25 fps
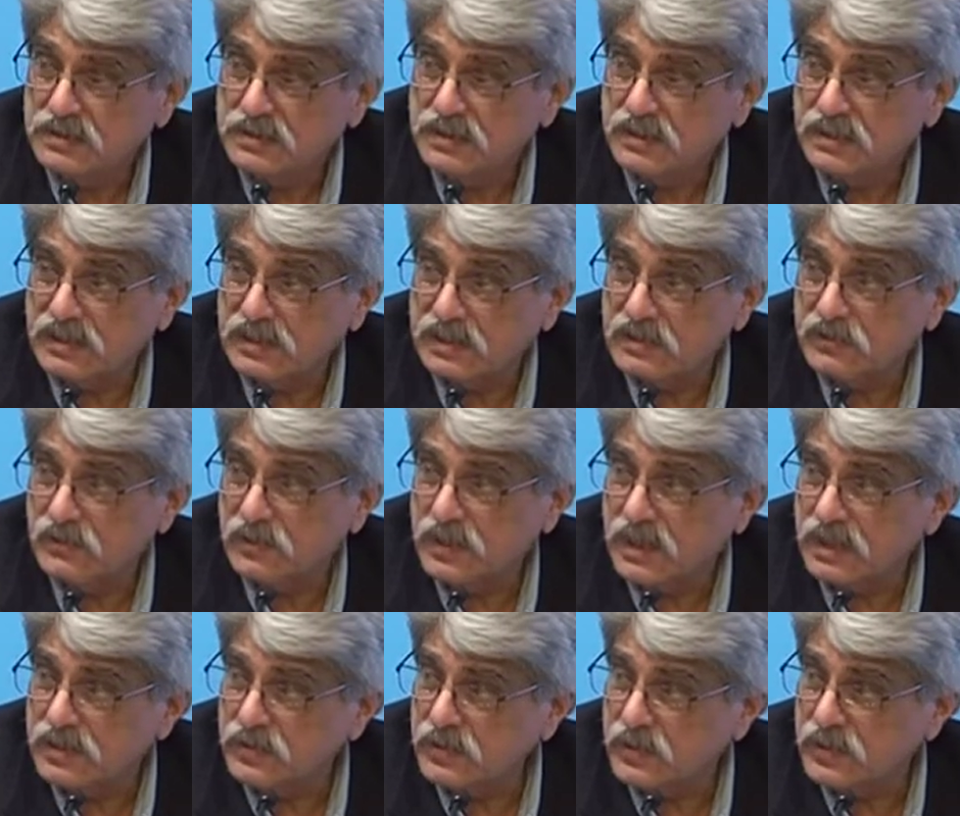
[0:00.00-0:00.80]
They can
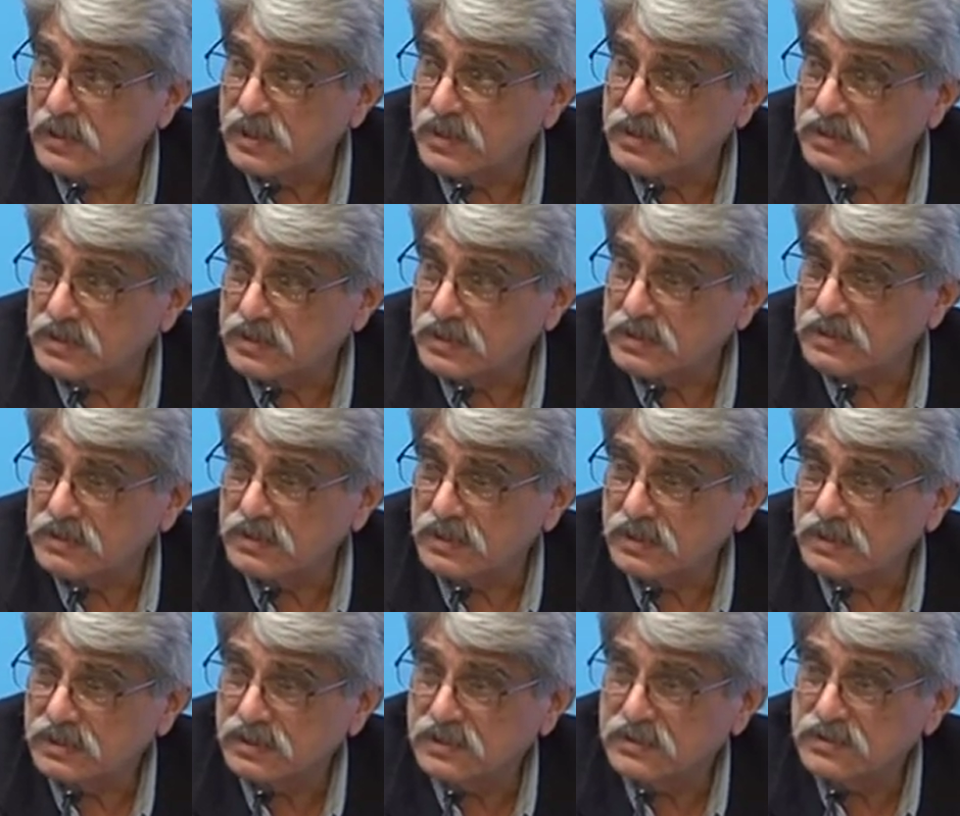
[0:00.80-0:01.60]
evaluate
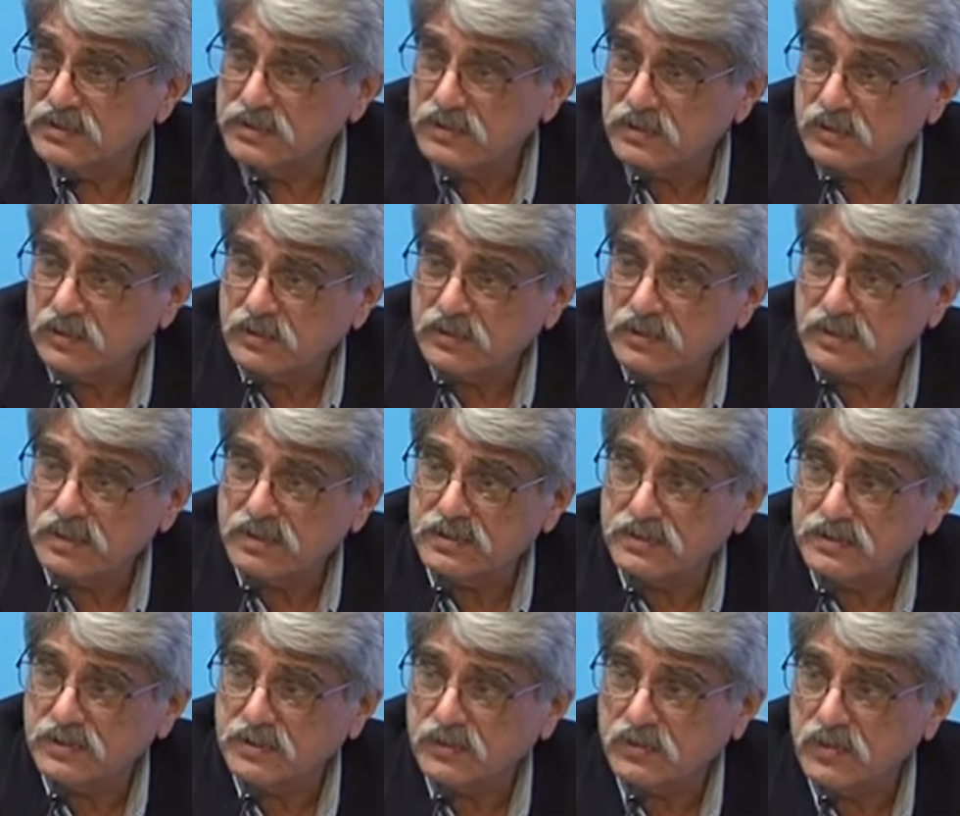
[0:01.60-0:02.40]
it, they can look
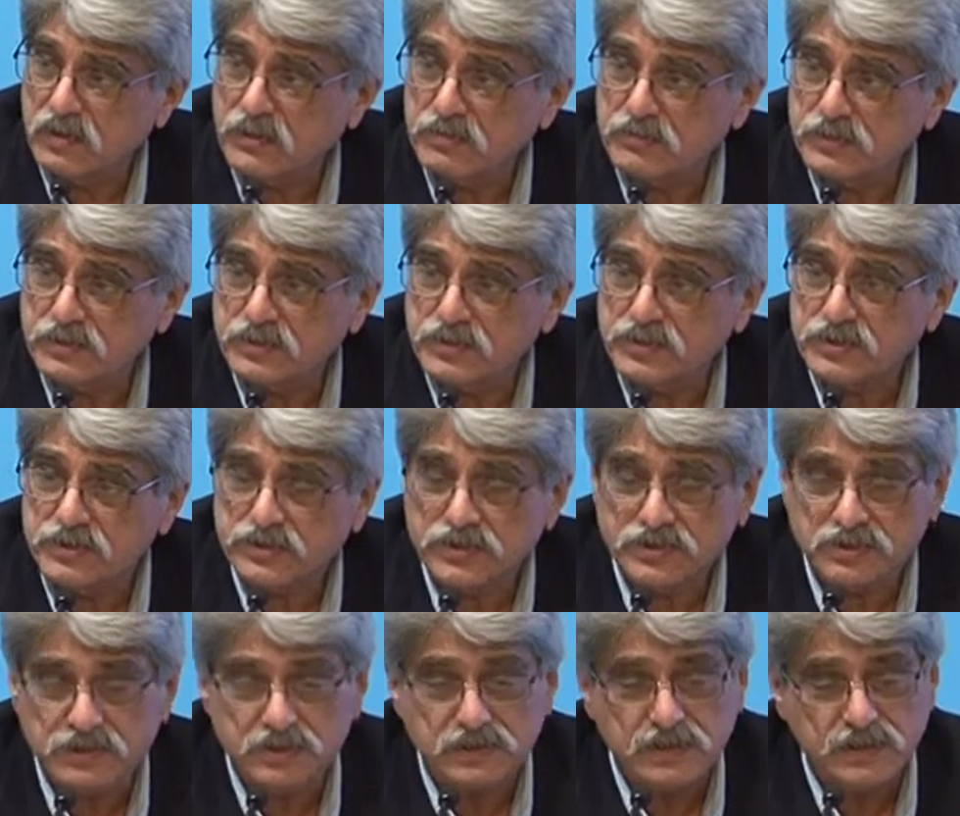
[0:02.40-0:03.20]
at their
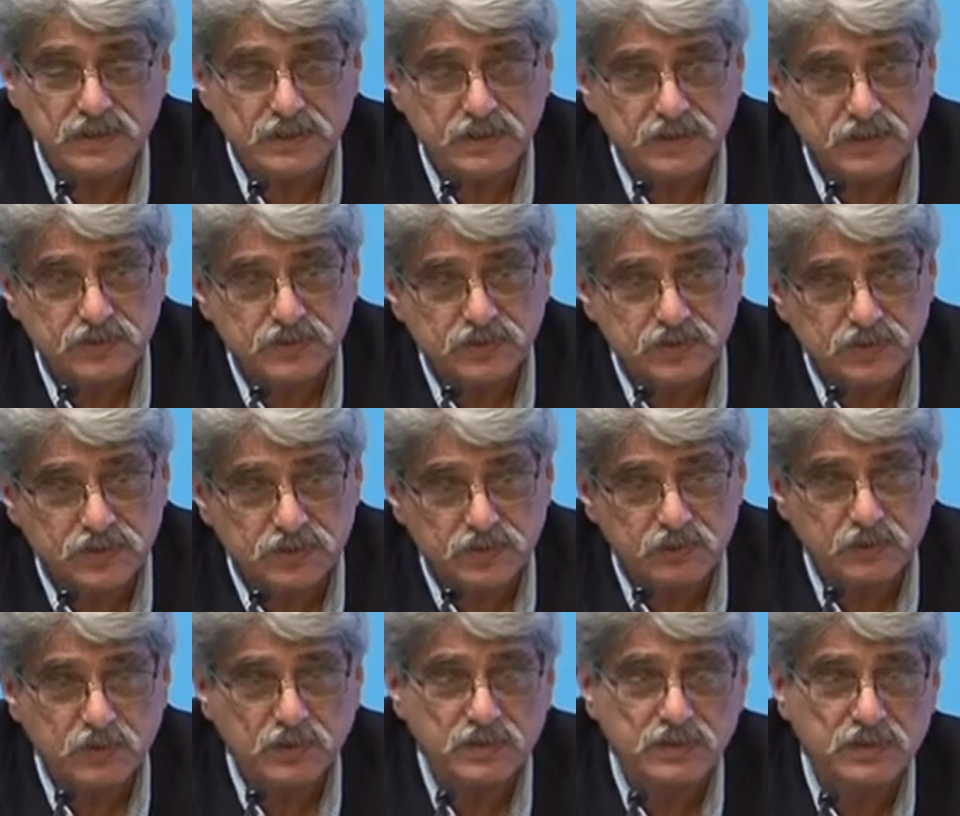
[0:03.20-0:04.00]
competition, they can
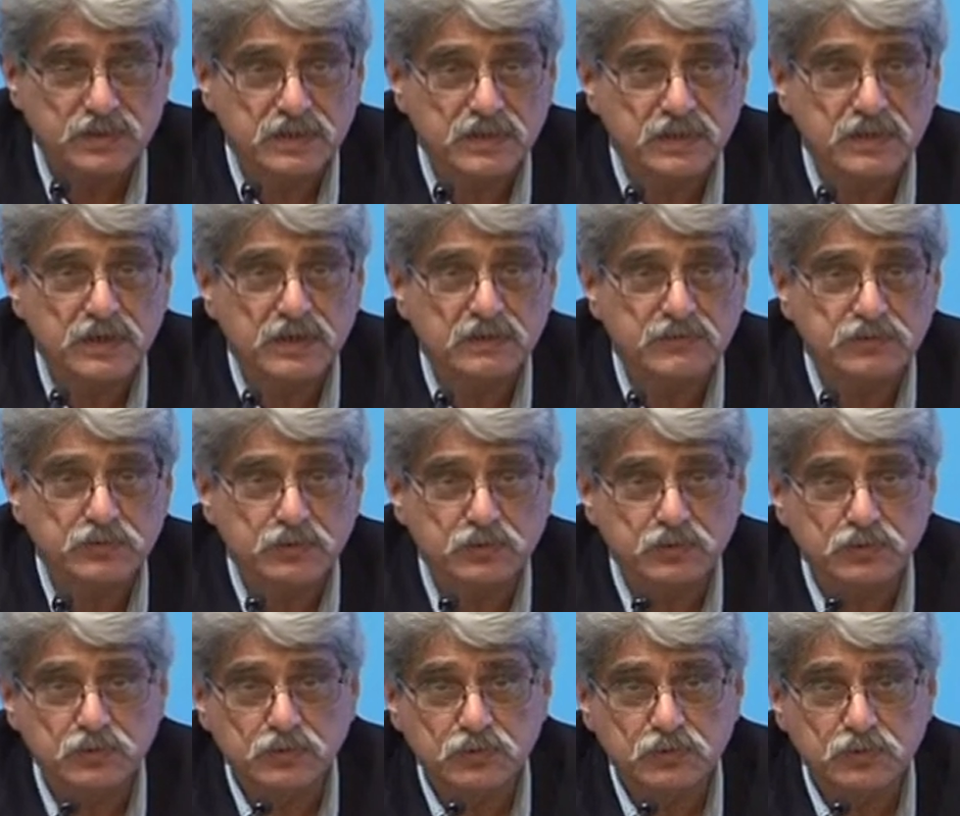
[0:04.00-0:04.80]
see what they have
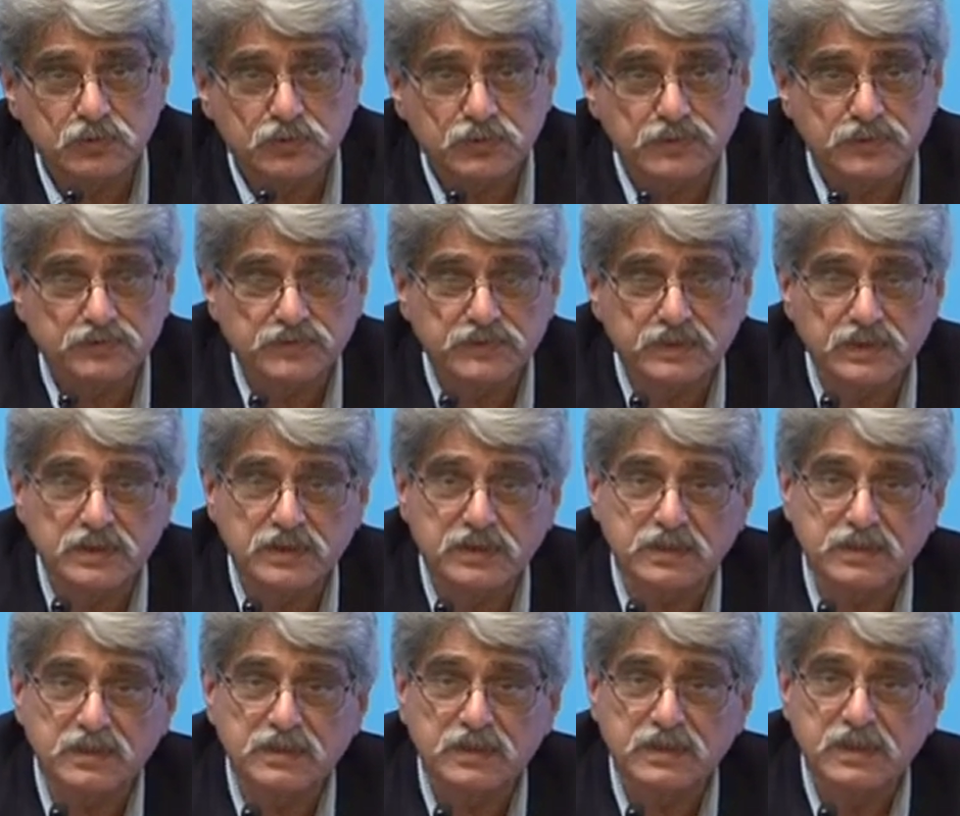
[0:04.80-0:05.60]
to do if they
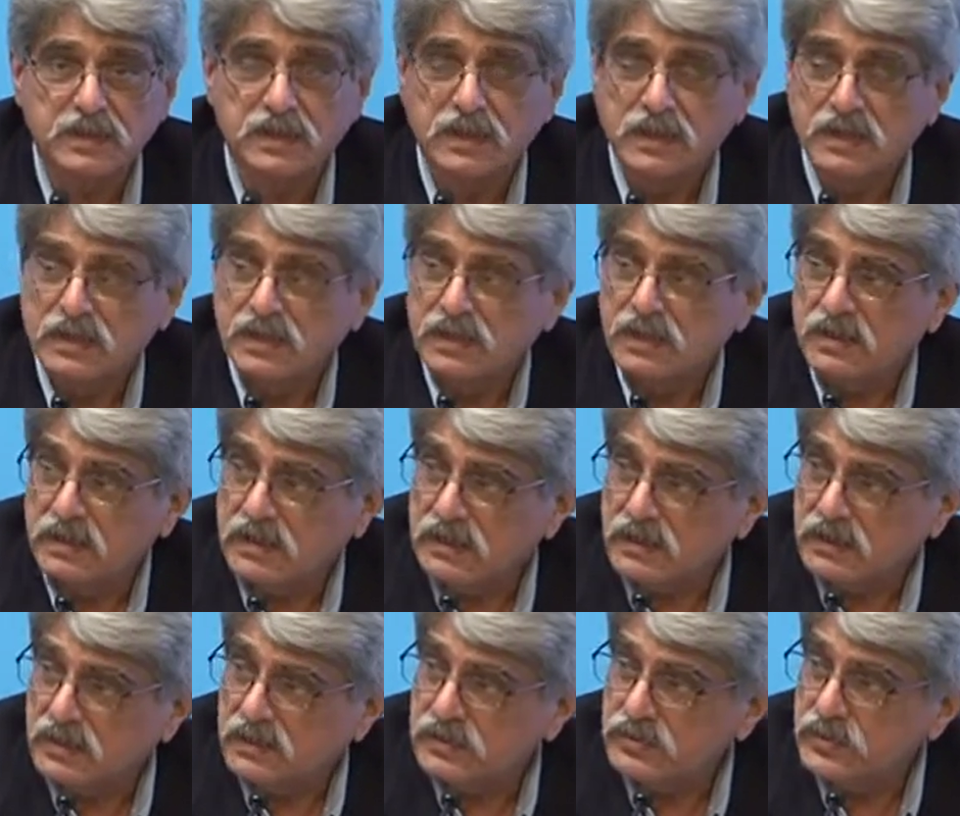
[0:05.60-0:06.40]

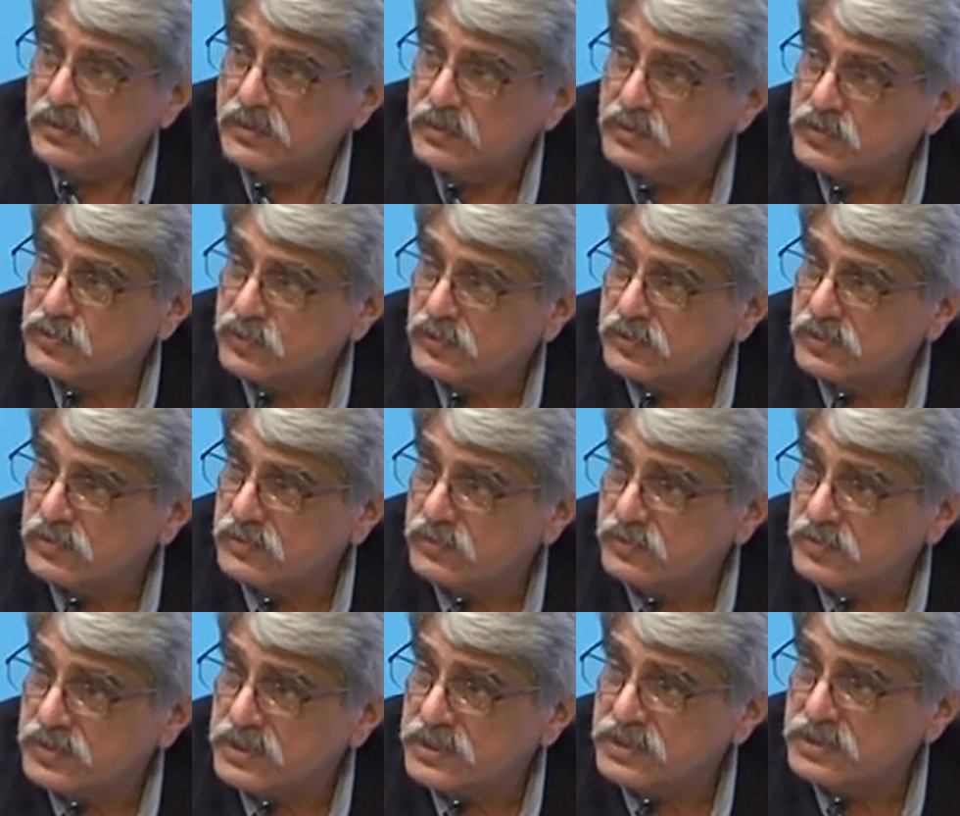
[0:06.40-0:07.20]
are going to
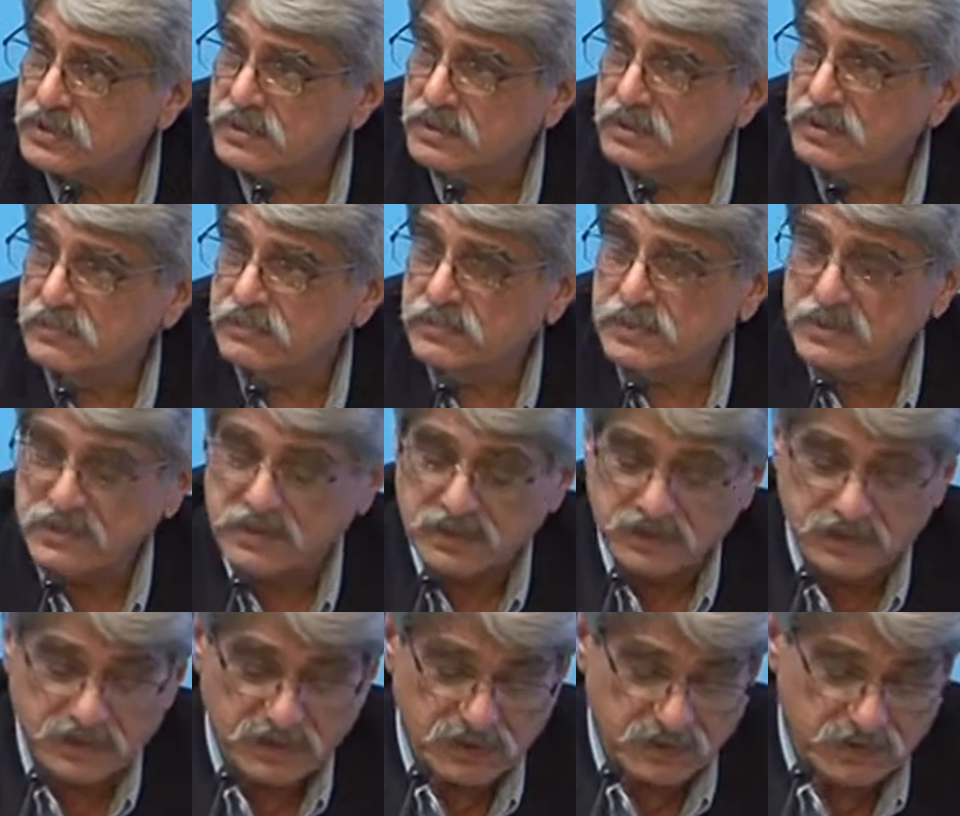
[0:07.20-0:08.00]
compete in a
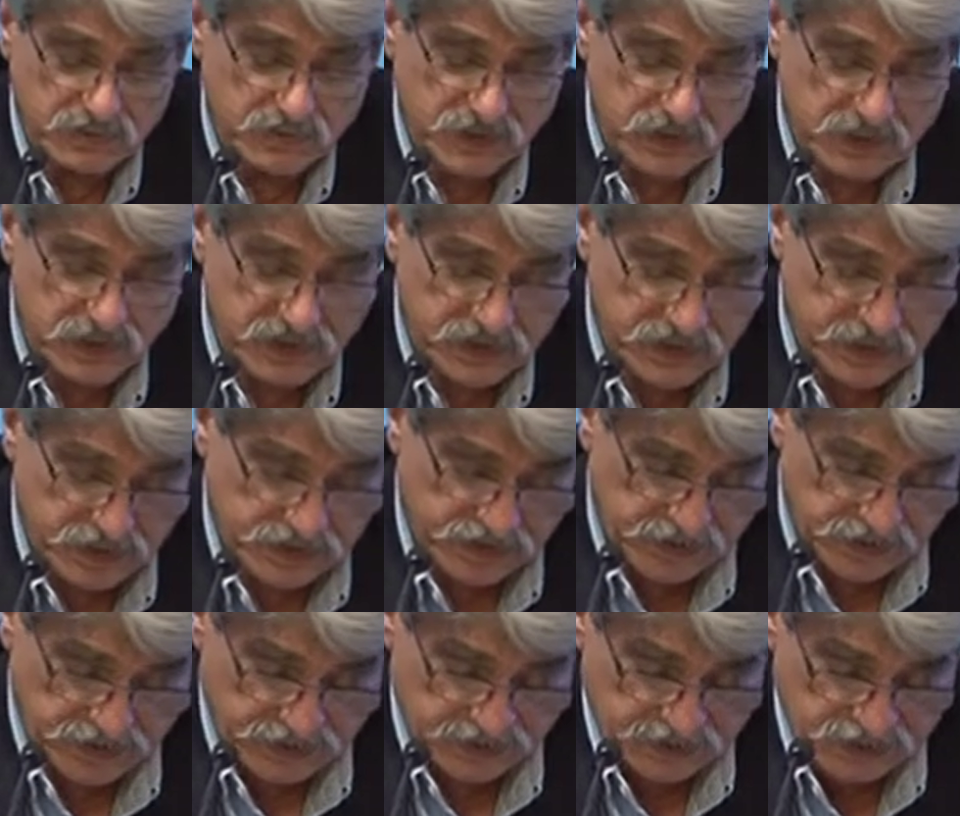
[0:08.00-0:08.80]
particular
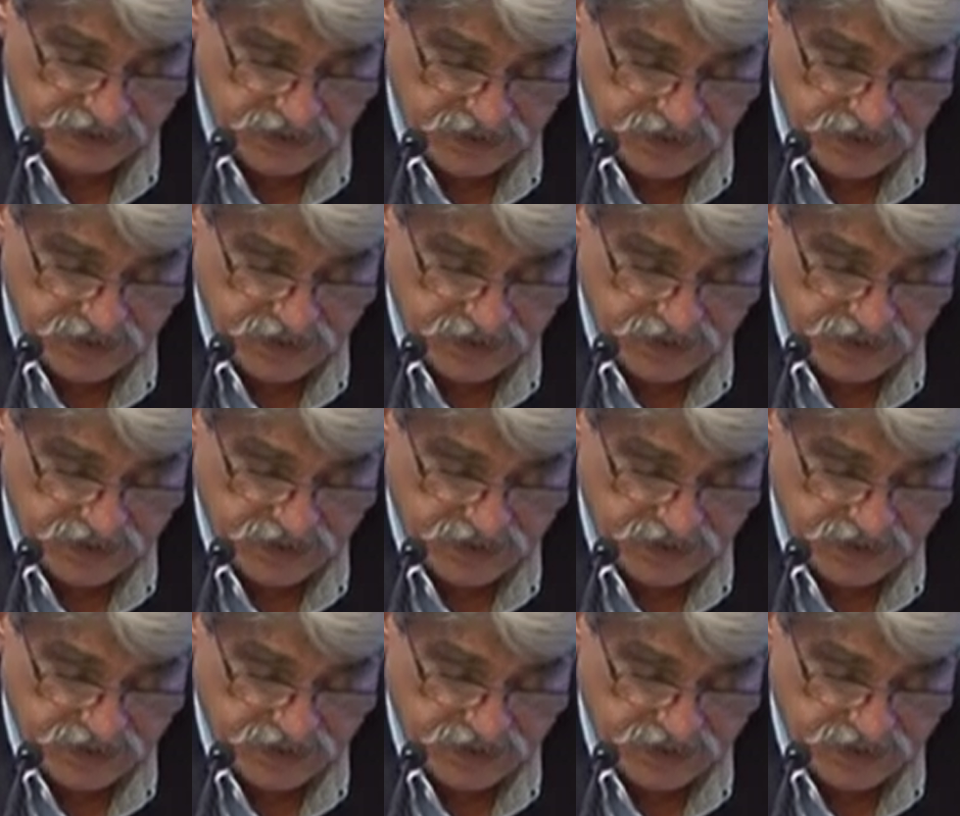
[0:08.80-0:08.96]
market,